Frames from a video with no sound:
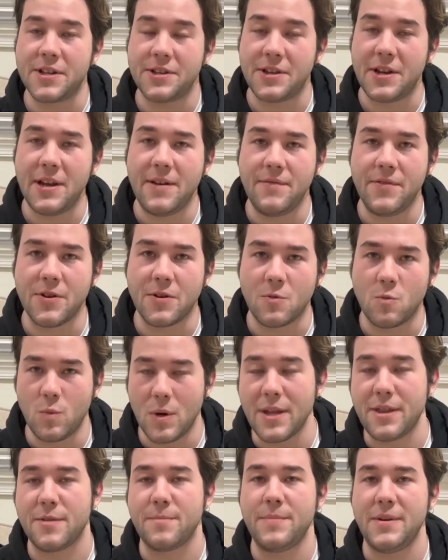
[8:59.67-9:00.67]
Xavier
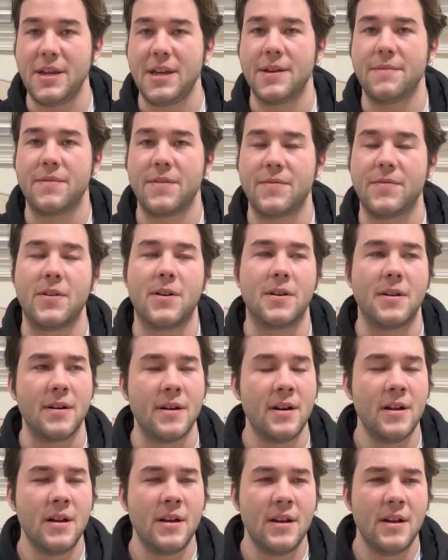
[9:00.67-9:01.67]
with PFFR
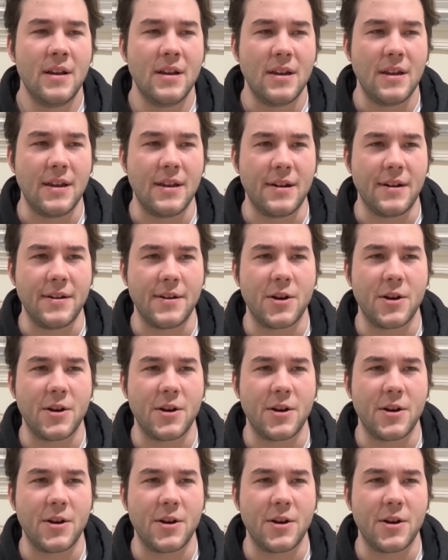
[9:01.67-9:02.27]
in